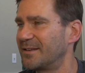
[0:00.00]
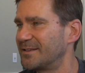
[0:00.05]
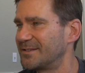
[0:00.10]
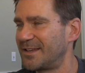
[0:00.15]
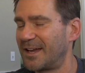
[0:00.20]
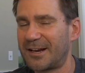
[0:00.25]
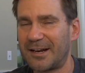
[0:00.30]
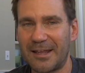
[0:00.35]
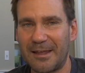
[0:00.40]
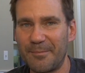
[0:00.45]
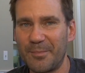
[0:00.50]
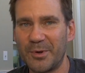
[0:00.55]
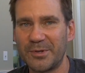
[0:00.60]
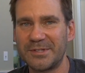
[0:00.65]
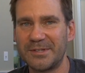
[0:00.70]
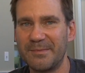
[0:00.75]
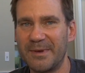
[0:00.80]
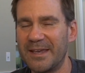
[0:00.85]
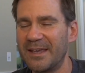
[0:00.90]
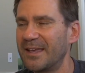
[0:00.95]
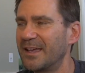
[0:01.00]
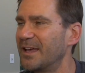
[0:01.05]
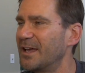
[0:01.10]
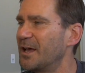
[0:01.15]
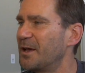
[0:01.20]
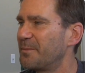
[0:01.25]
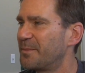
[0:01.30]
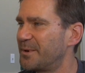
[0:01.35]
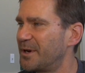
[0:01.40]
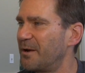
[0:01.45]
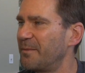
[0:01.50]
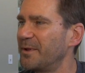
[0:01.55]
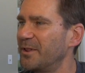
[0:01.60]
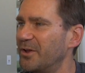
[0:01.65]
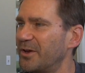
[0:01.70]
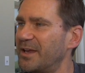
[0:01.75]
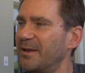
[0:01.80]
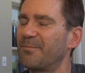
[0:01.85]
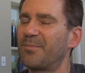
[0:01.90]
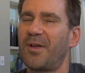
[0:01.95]
It's not going to get put to me, but I'll be
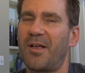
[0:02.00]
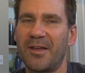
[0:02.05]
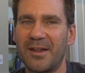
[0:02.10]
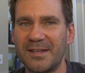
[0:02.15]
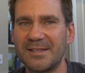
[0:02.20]
looking probably